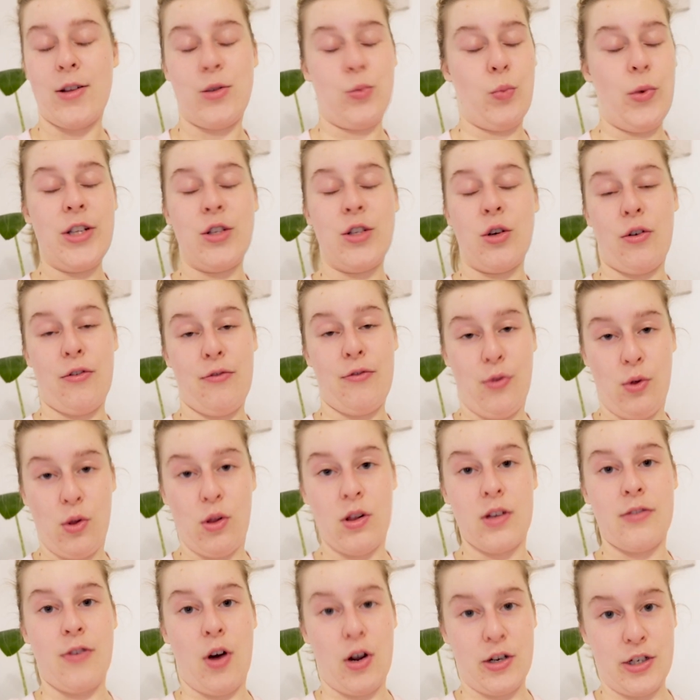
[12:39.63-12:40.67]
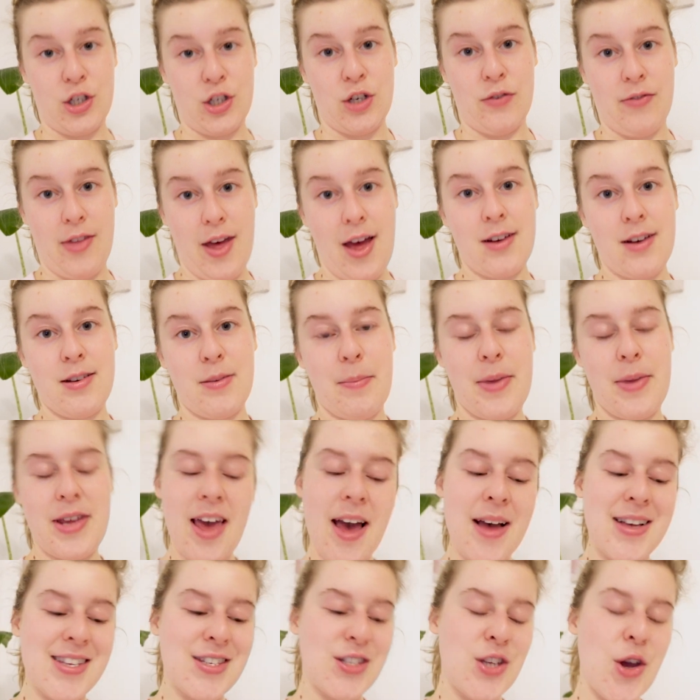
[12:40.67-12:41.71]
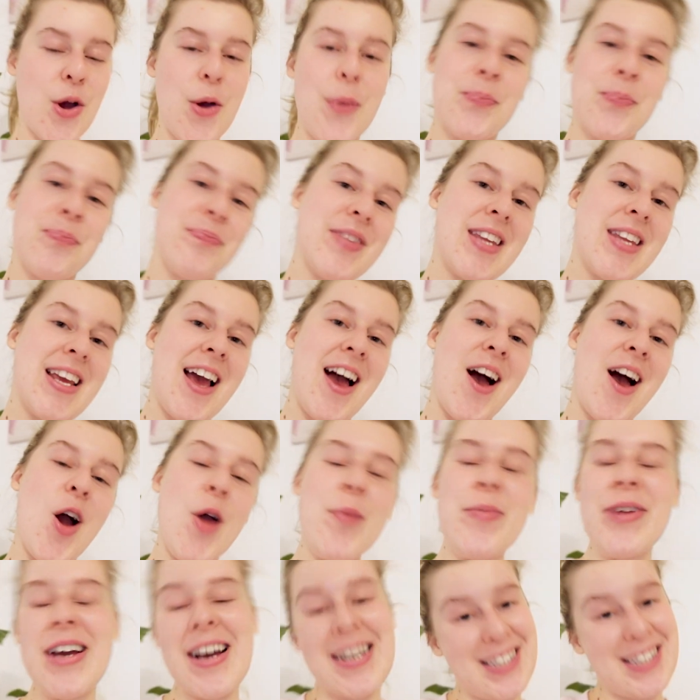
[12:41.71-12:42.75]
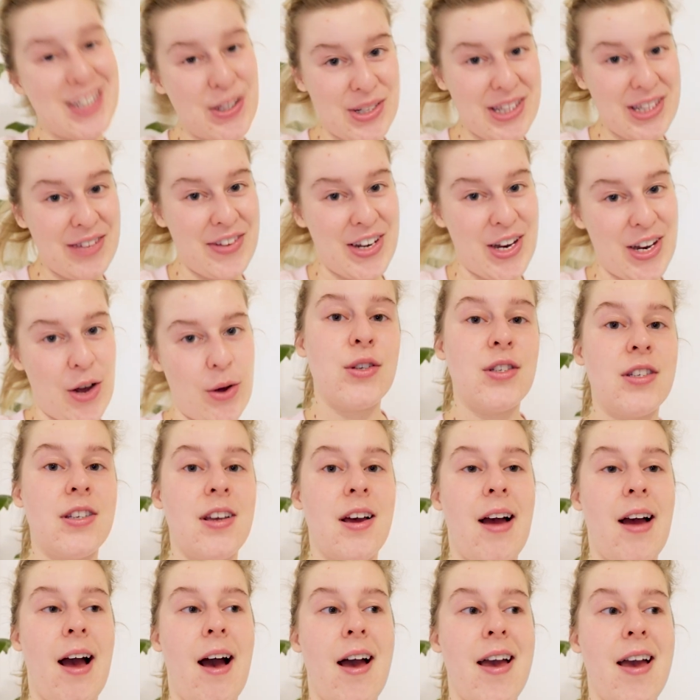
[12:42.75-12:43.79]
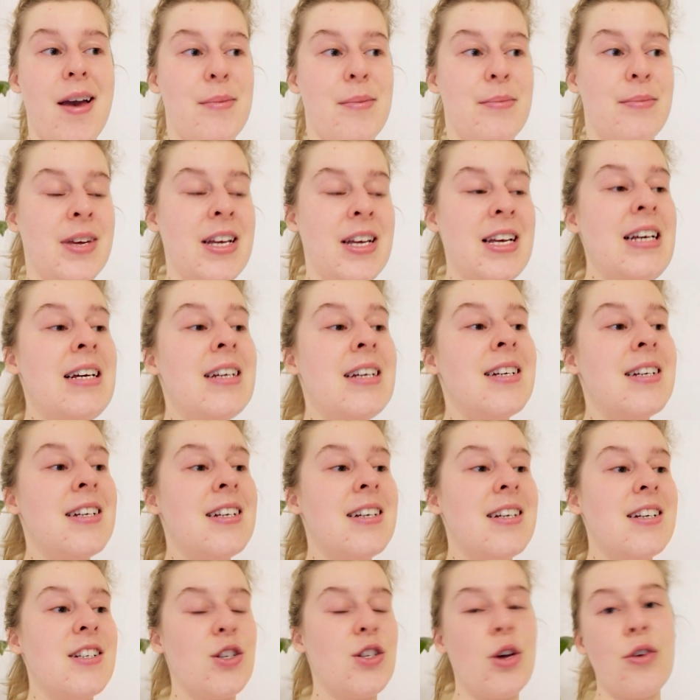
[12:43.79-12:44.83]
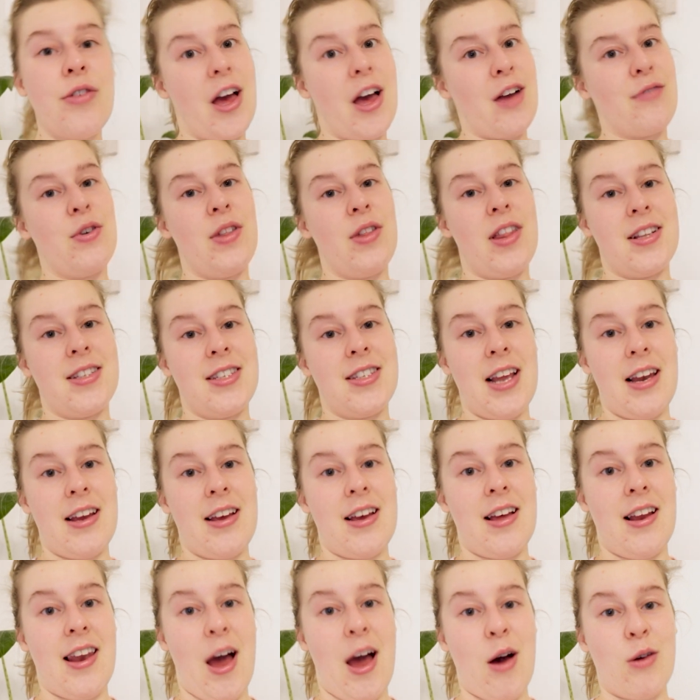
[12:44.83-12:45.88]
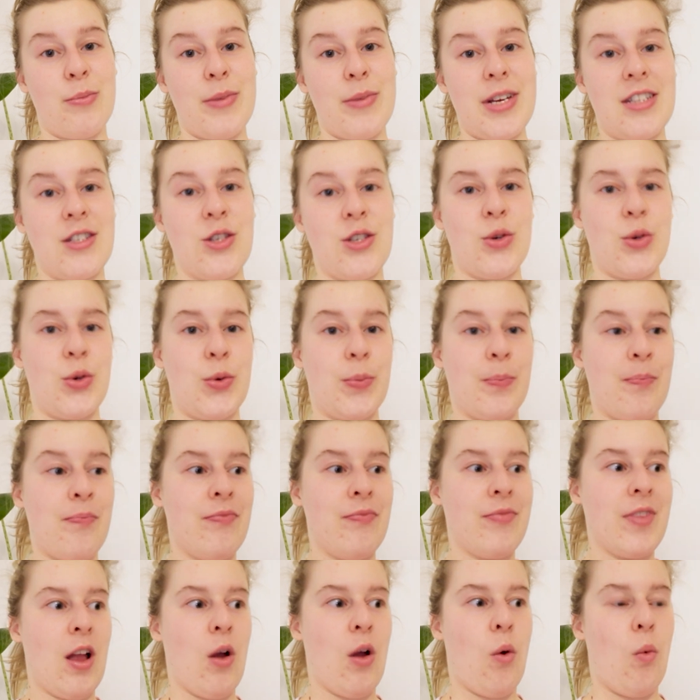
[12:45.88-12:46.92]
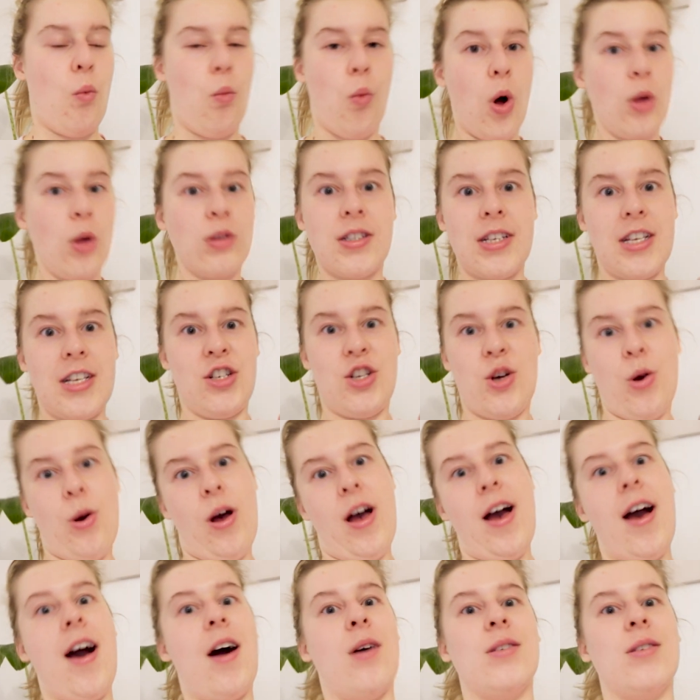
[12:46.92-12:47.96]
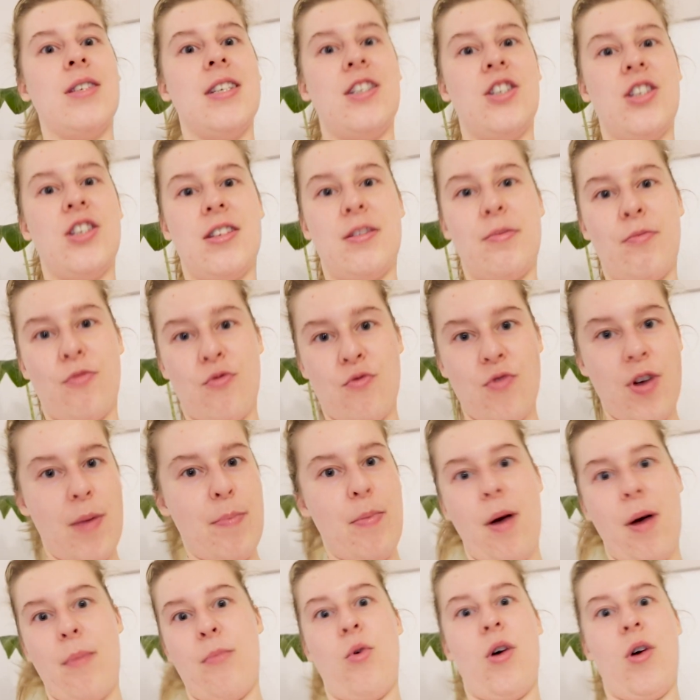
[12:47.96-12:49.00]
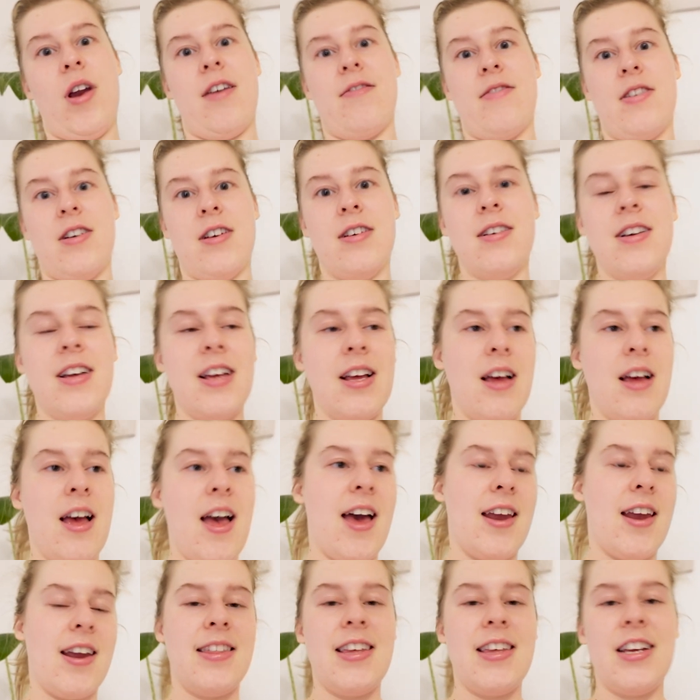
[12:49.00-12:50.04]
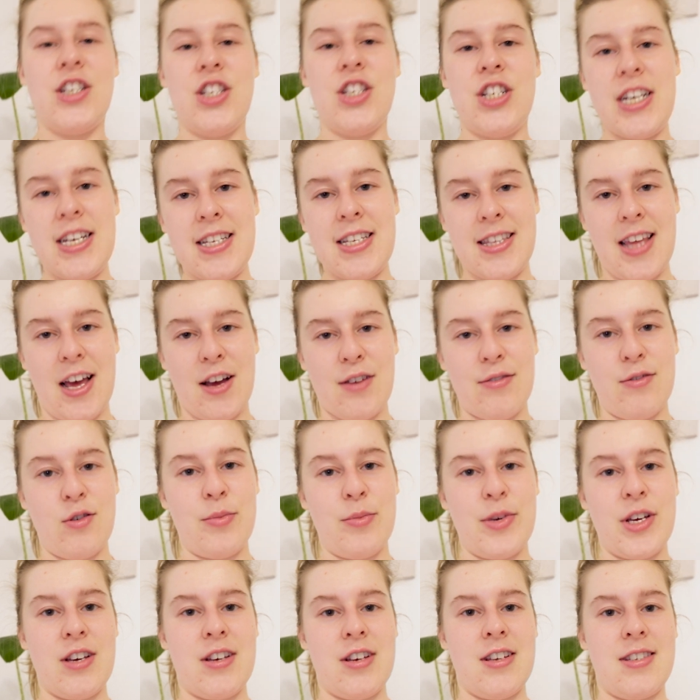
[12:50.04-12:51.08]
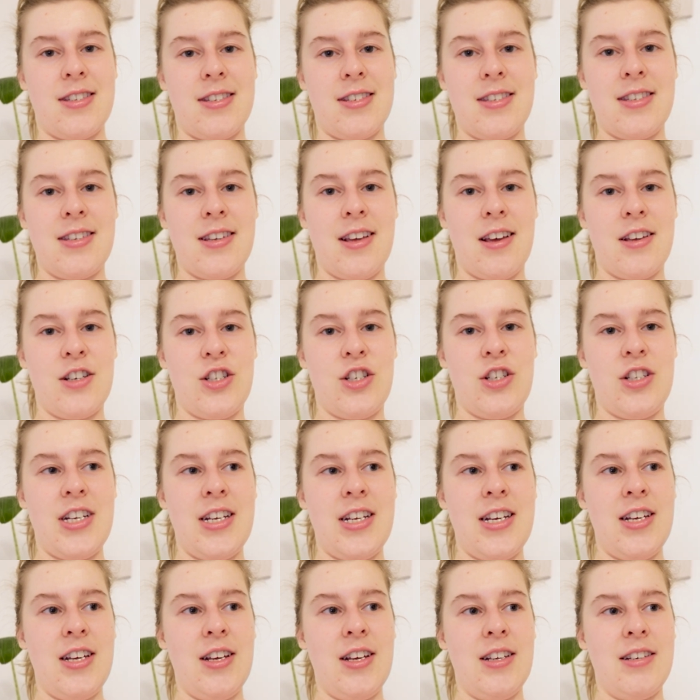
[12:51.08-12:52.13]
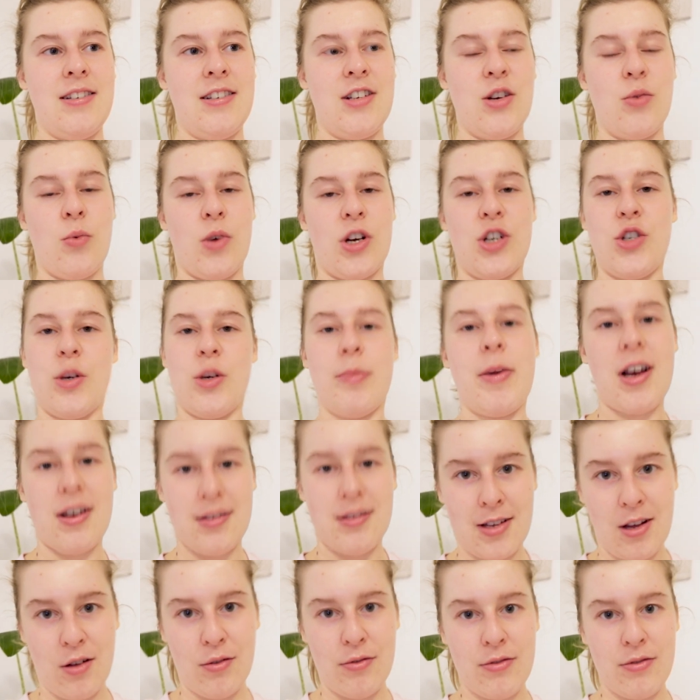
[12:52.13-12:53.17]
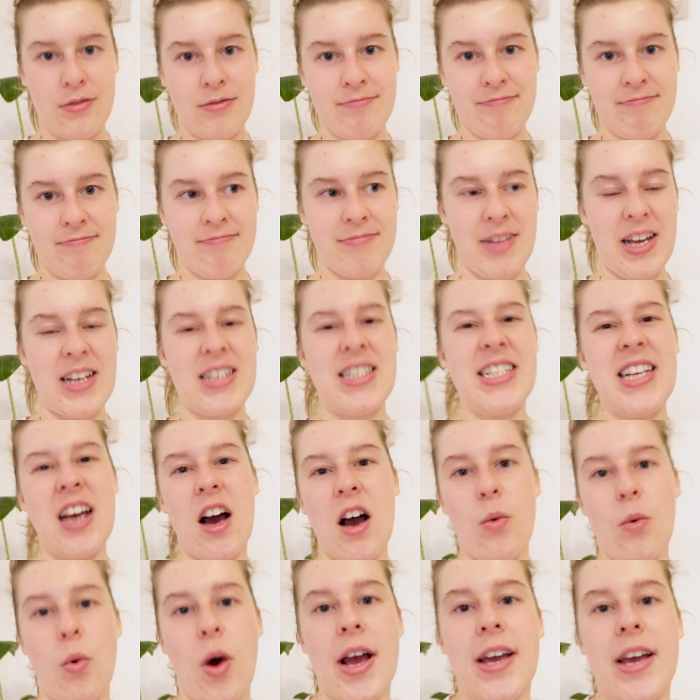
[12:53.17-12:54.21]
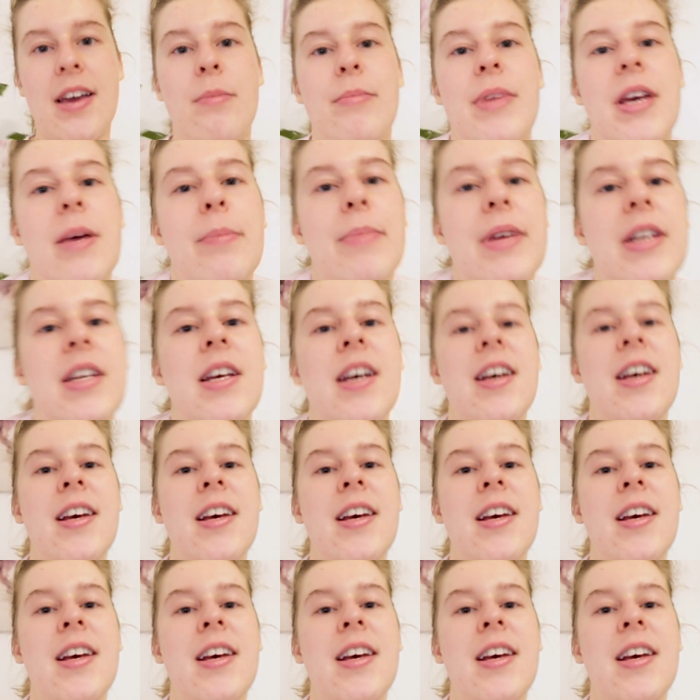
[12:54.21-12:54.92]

we took full advantage of that. But yeah, so I hope you guys enjoyed the video. I am so thankful that Zelia allowed me to waltz into her house and just rip up whatever. And I think she's thankful because she didn't want to do it by herself. And DIY can be a bit